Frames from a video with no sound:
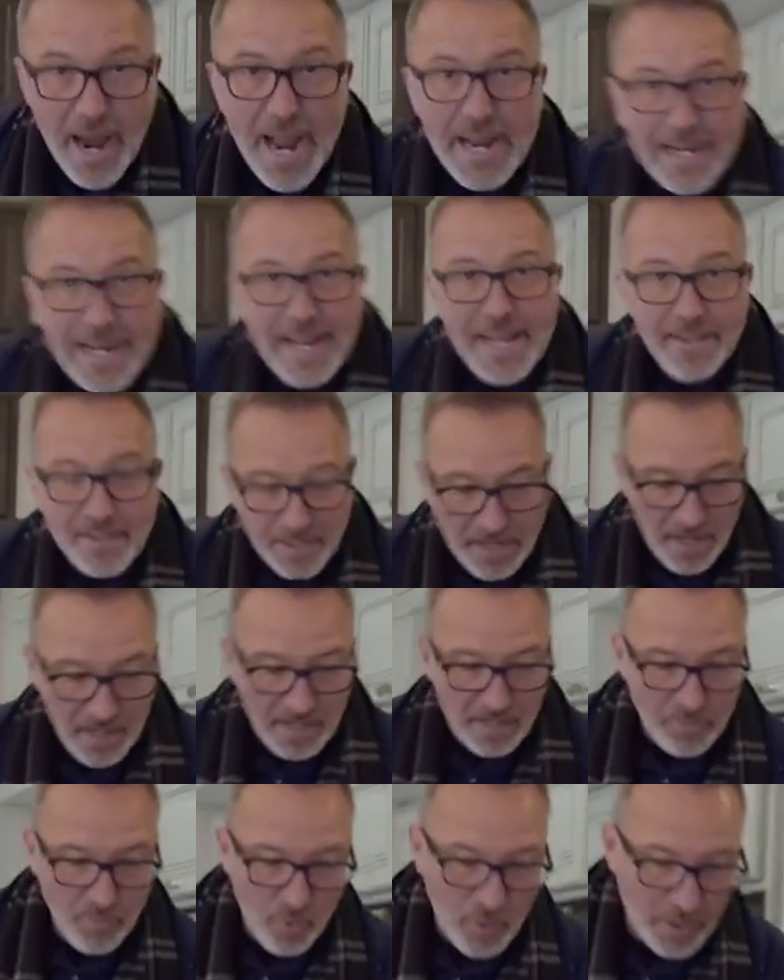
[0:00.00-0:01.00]
rack and the
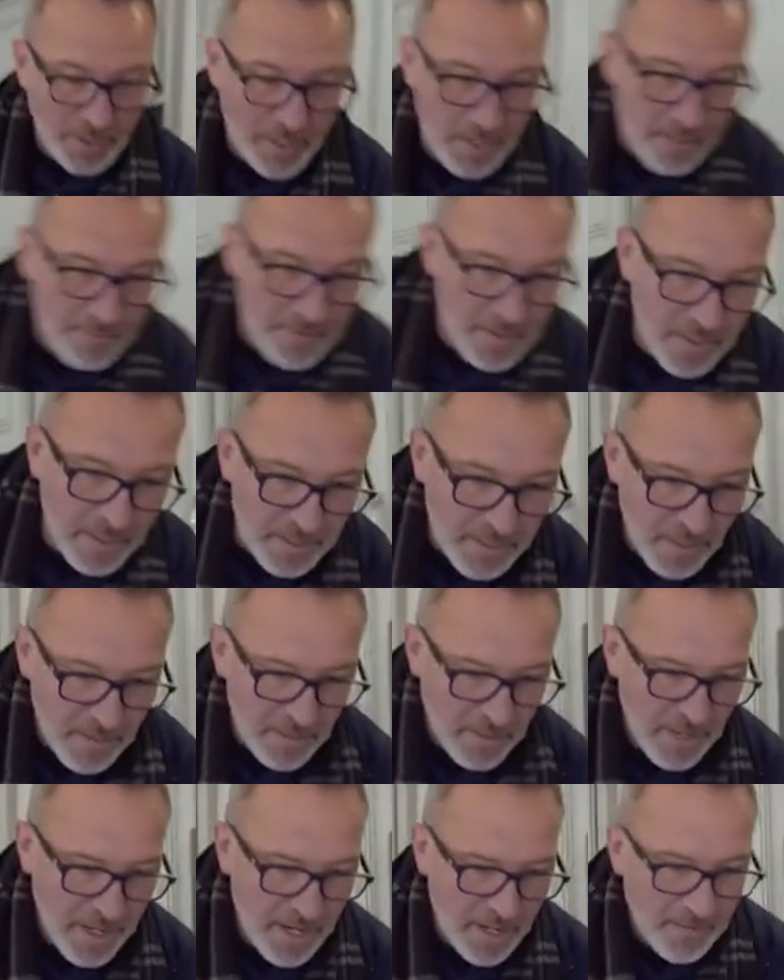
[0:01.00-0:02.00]
cutting board cover that's
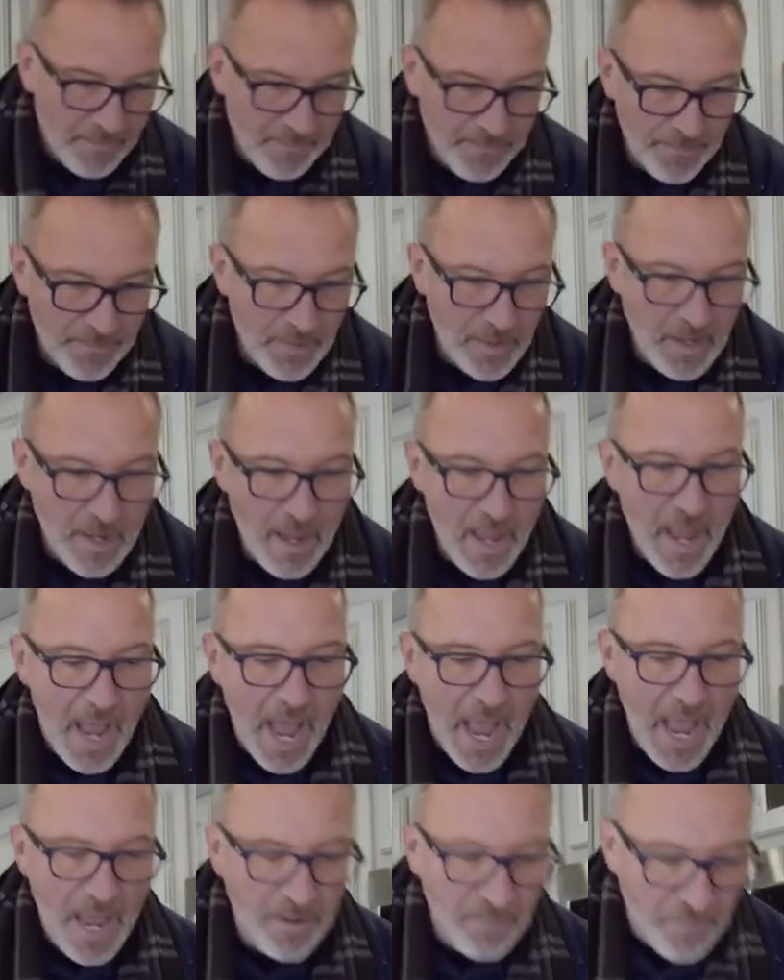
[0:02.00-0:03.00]
under there
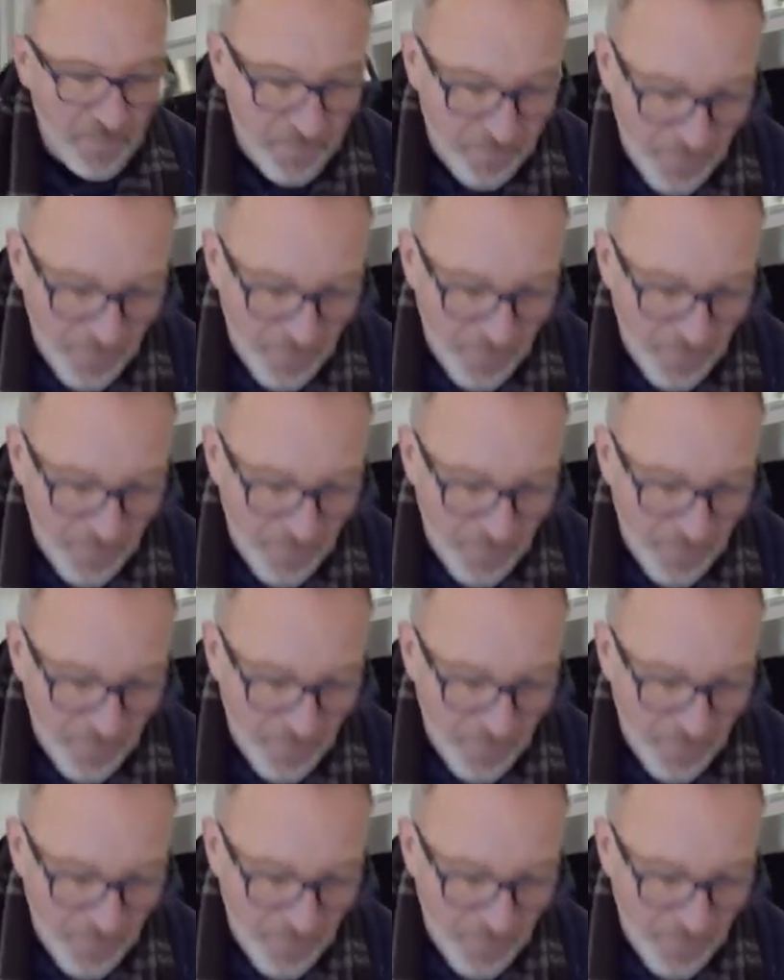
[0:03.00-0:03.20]
and